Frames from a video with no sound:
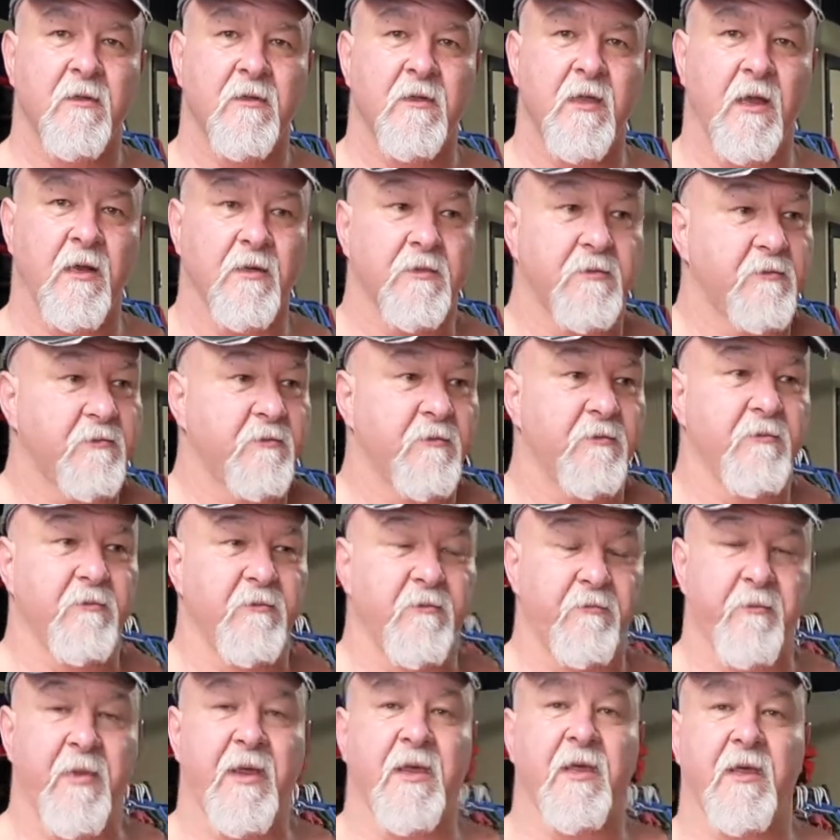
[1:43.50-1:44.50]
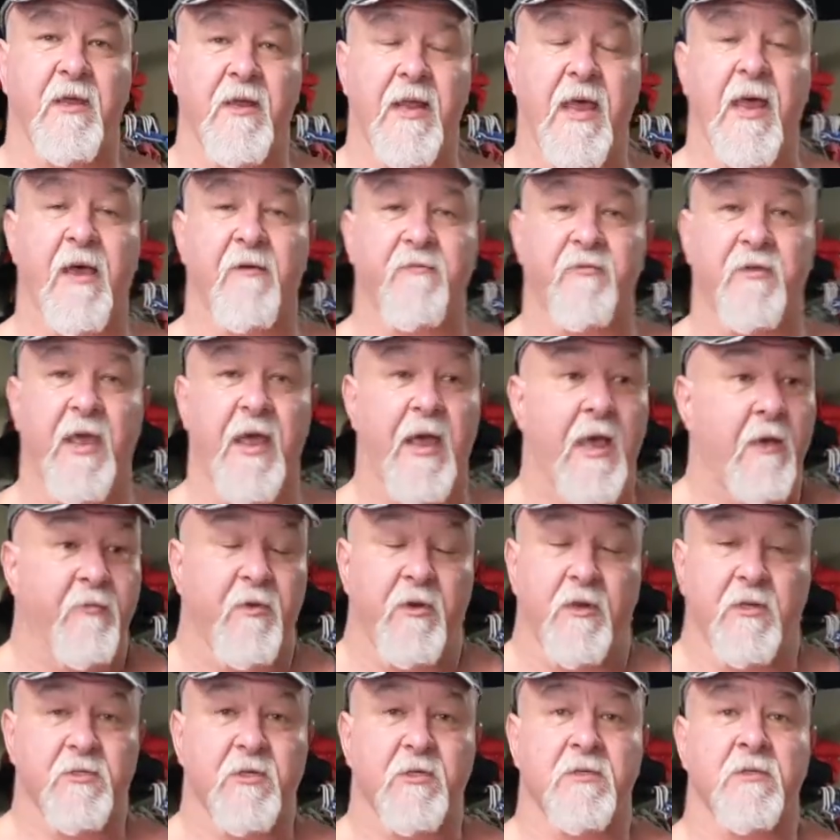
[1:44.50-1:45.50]
that making it have to
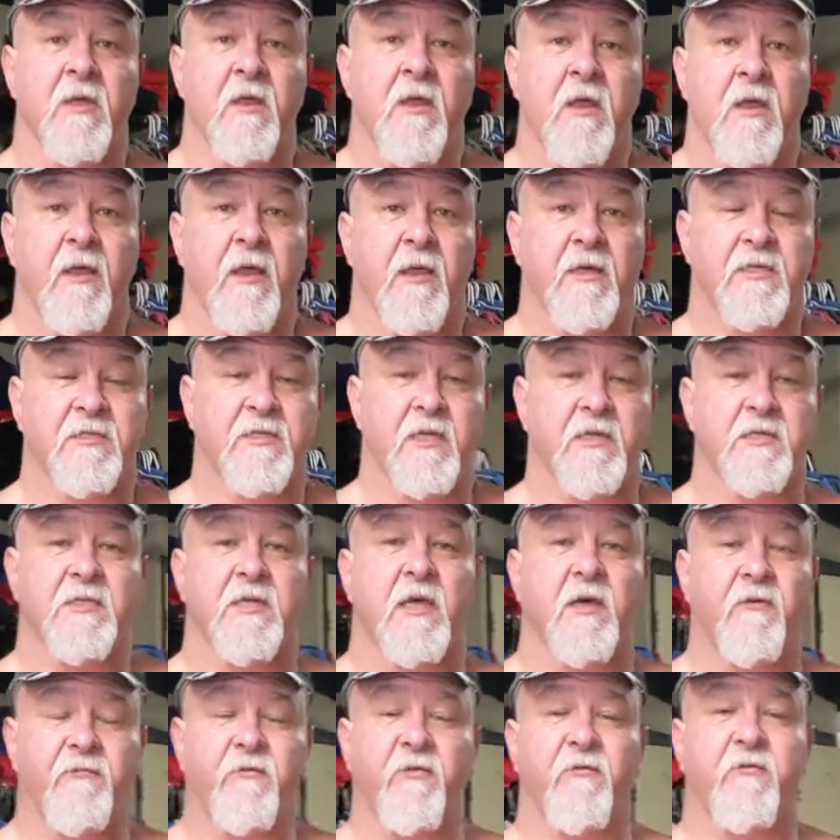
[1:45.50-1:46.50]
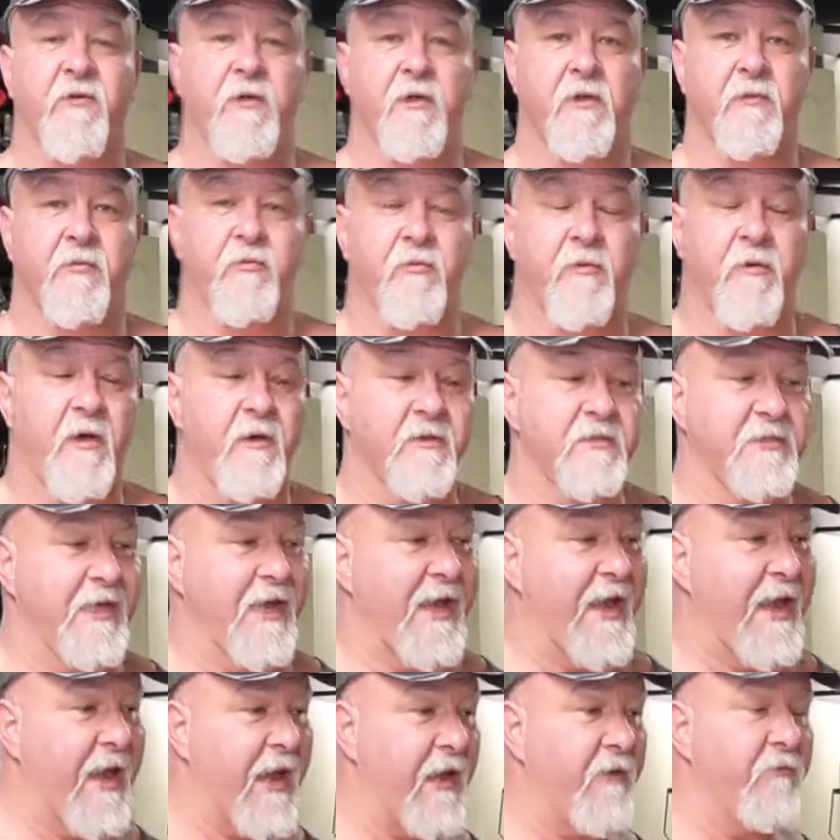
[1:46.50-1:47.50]
happen. It's just it's a self fulfilling prophecy.
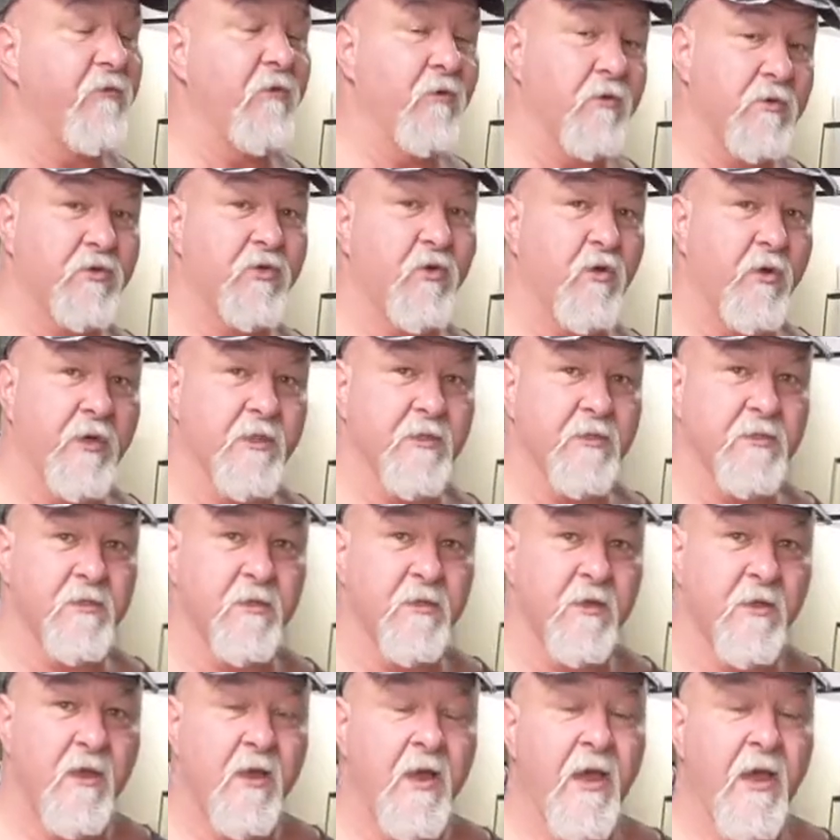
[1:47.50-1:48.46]
I have no choice.